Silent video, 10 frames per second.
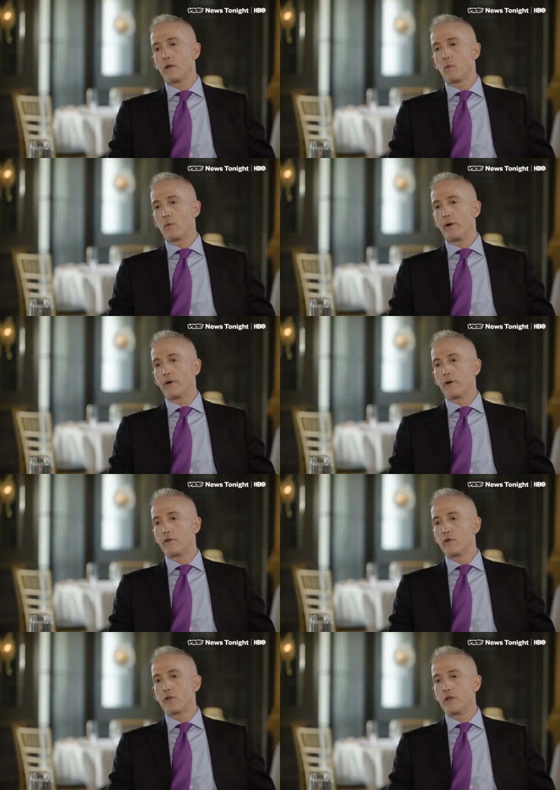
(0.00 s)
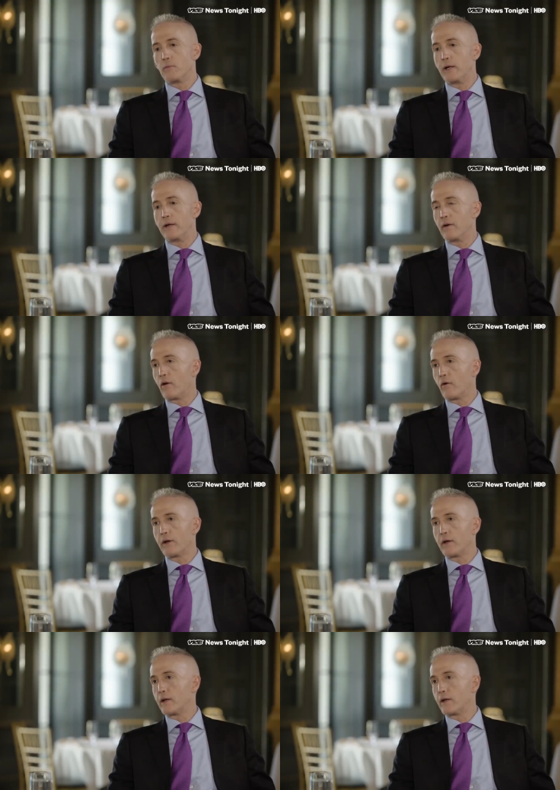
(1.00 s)
where you can debate it all
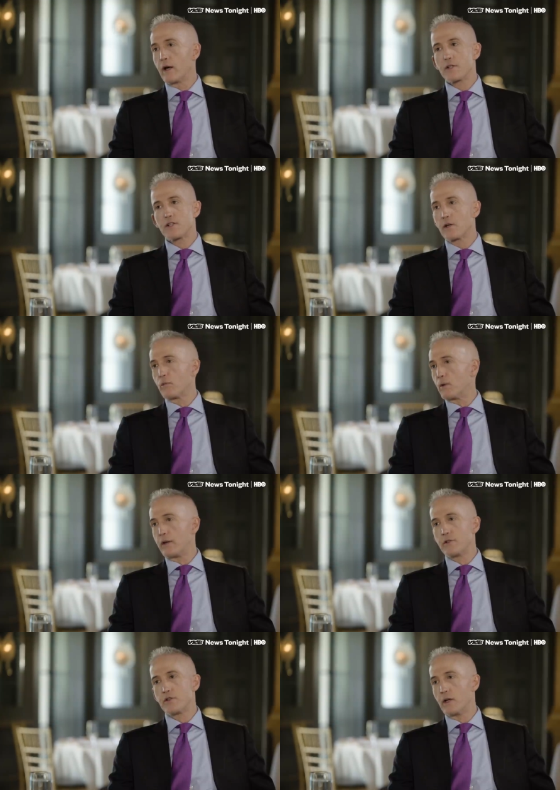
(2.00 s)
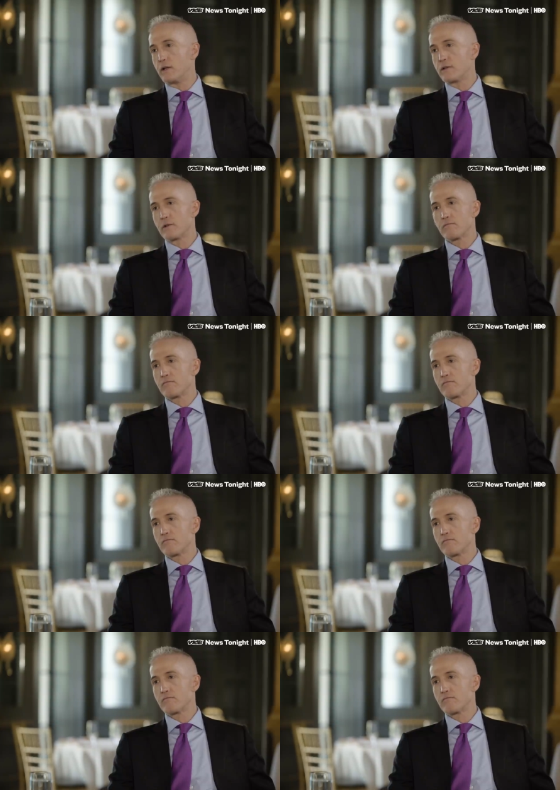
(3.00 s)
day and not a single mind has changed.